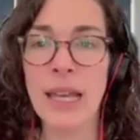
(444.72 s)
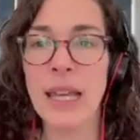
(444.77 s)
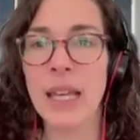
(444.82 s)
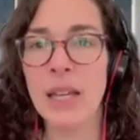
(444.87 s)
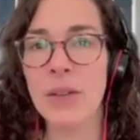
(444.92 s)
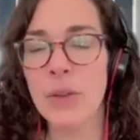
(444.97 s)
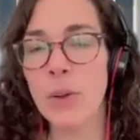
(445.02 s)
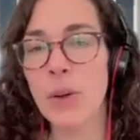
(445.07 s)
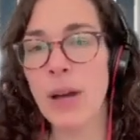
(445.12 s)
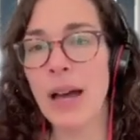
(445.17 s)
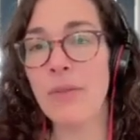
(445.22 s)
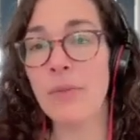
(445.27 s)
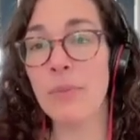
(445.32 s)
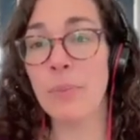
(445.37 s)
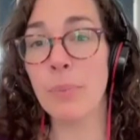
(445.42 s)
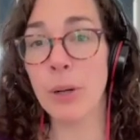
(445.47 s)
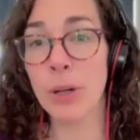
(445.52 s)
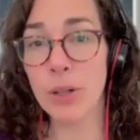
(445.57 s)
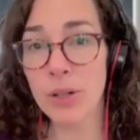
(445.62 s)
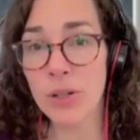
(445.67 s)
If you
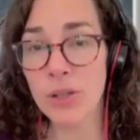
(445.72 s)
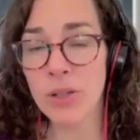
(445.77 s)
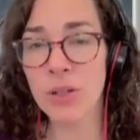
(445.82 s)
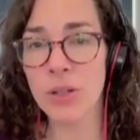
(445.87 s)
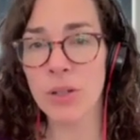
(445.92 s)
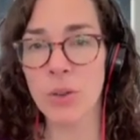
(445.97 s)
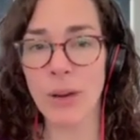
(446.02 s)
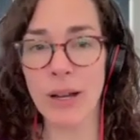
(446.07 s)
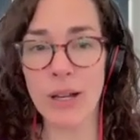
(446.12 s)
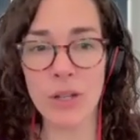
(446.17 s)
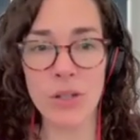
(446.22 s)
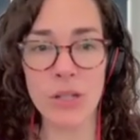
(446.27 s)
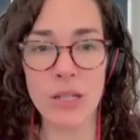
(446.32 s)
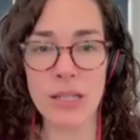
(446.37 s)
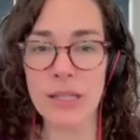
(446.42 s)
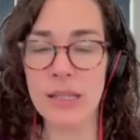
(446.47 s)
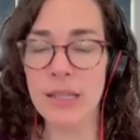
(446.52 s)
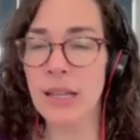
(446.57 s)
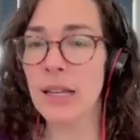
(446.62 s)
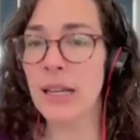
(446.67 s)
have personal
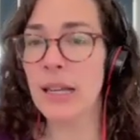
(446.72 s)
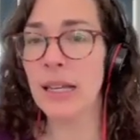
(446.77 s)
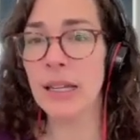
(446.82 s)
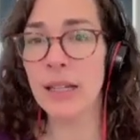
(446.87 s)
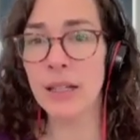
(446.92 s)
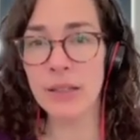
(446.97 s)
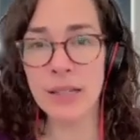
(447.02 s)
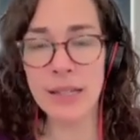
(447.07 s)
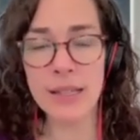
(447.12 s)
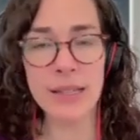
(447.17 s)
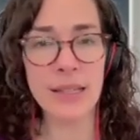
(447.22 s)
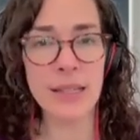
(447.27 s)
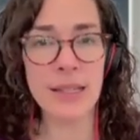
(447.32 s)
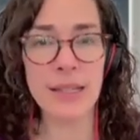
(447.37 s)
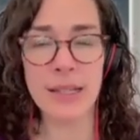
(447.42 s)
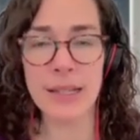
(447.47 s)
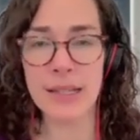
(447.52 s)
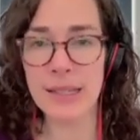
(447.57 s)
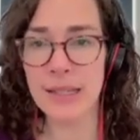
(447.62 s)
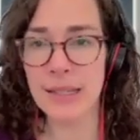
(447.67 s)
questions, illnesses,
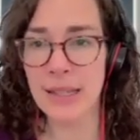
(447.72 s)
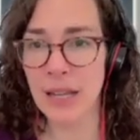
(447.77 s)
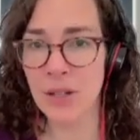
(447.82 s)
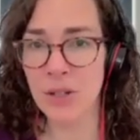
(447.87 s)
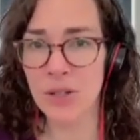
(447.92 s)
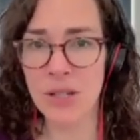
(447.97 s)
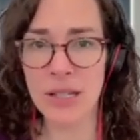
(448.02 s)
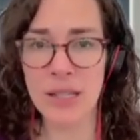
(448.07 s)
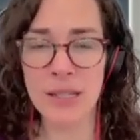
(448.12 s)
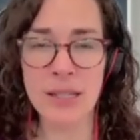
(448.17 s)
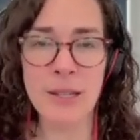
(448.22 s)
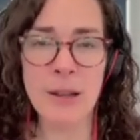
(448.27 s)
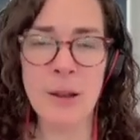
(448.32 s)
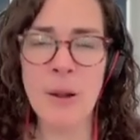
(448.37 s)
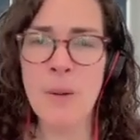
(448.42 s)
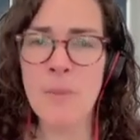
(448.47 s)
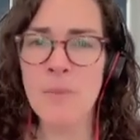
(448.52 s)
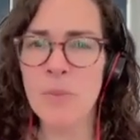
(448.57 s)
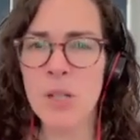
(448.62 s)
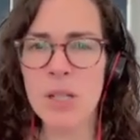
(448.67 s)
extensions,
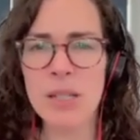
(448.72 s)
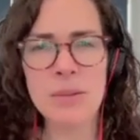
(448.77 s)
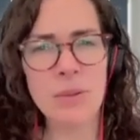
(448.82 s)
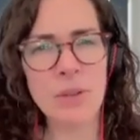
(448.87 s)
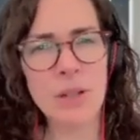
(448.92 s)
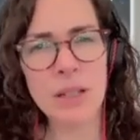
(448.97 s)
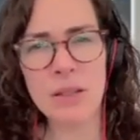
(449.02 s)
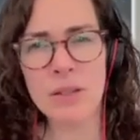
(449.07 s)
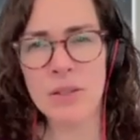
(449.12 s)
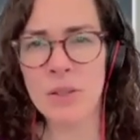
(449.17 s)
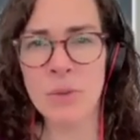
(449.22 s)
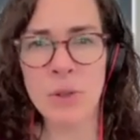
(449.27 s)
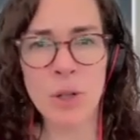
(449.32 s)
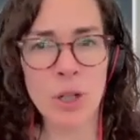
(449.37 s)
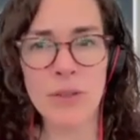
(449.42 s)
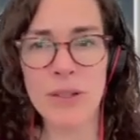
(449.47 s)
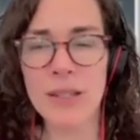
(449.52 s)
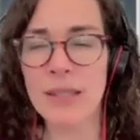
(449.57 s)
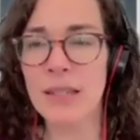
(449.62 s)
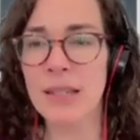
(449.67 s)
just some
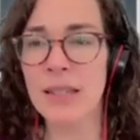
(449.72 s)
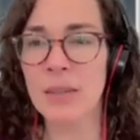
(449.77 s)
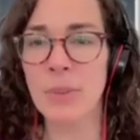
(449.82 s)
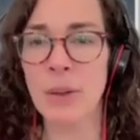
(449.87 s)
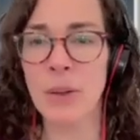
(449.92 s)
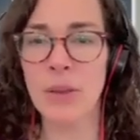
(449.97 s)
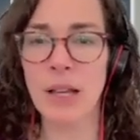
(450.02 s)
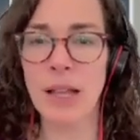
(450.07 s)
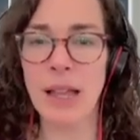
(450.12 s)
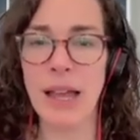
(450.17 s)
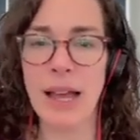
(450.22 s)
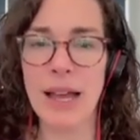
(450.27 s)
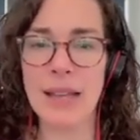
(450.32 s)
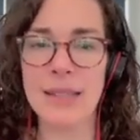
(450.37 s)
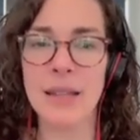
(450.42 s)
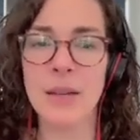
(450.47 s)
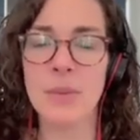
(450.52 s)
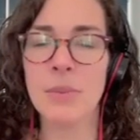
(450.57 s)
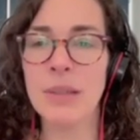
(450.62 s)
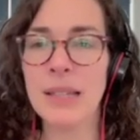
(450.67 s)
nervousness about the
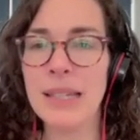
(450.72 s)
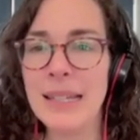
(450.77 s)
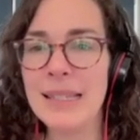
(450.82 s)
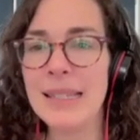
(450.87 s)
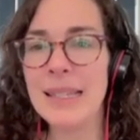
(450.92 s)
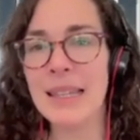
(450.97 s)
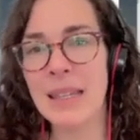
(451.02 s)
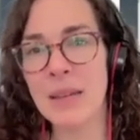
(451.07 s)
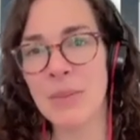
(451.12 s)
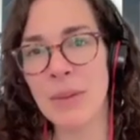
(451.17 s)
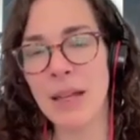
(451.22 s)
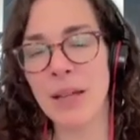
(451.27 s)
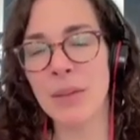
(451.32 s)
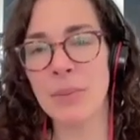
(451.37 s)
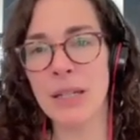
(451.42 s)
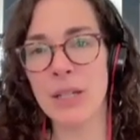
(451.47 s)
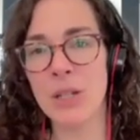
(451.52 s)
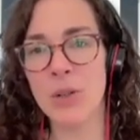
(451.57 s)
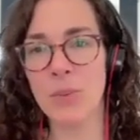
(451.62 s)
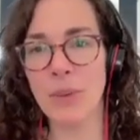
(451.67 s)
class, please email
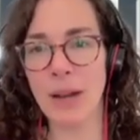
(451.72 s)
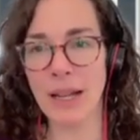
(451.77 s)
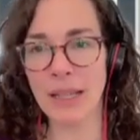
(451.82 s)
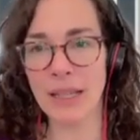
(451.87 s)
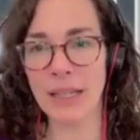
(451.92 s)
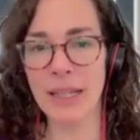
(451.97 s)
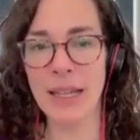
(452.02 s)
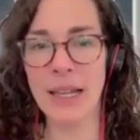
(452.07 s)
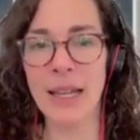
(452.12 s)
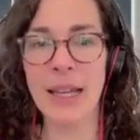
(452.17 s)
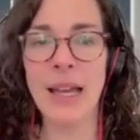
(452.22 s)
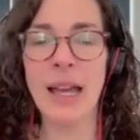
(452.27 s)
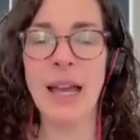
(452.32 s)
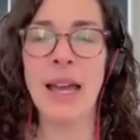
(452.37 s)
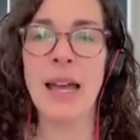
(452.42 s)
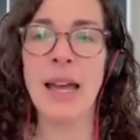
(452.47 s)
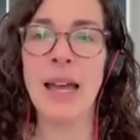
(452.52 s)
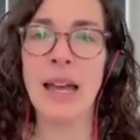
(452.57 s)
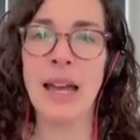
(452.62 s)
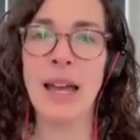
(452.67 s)
me directly
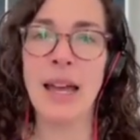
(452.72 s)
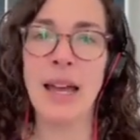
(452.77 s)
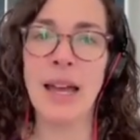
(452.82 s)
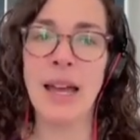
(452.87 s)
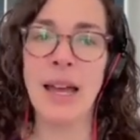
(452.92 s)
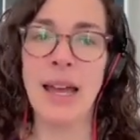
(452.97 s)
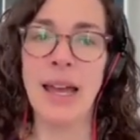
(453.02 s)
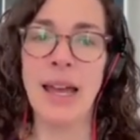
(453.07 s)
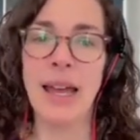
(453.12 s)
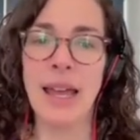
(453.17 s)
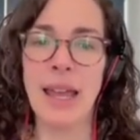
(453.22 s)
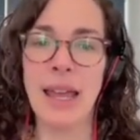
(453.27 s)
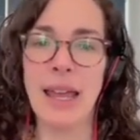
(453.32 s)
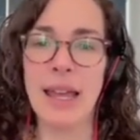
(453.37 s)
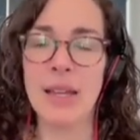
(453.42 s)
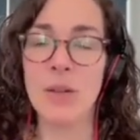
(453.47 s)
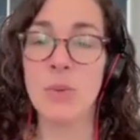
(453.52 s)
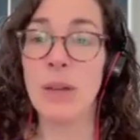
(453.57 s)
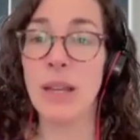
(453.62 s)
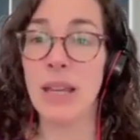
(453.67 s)

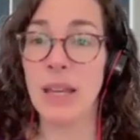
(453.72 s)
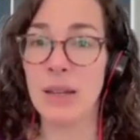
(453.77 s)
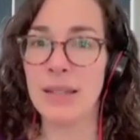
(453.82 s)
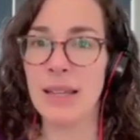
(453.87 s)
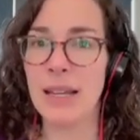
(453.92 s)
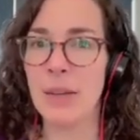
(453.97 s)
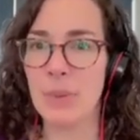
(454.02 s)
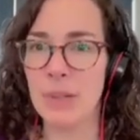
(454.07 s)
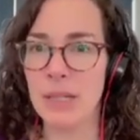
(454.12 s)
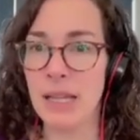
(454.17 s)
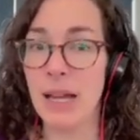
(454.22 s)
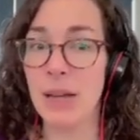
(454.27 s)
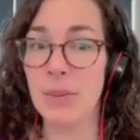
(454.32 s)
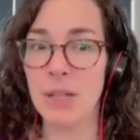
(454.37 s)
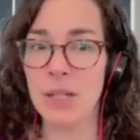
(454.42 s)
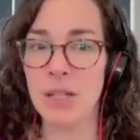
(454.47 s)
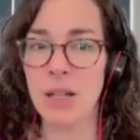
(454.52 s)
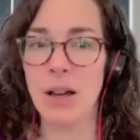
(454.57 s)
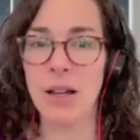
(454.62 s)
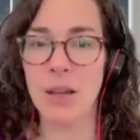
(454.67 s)
and we can set up a time
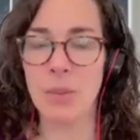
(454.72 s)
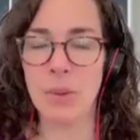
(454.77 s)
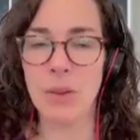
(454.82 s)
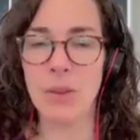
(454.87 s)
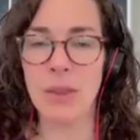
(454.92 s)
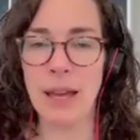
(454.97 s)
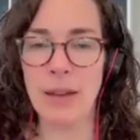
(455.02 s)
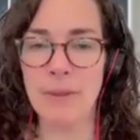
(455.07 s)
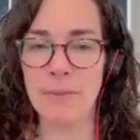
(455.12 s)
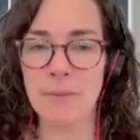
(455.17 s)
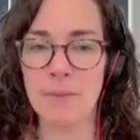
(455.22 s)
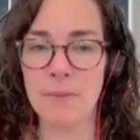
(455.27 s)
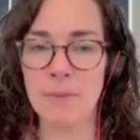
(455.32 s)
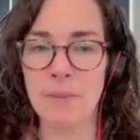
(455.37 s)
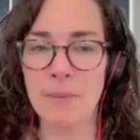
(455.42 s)
to talk about that.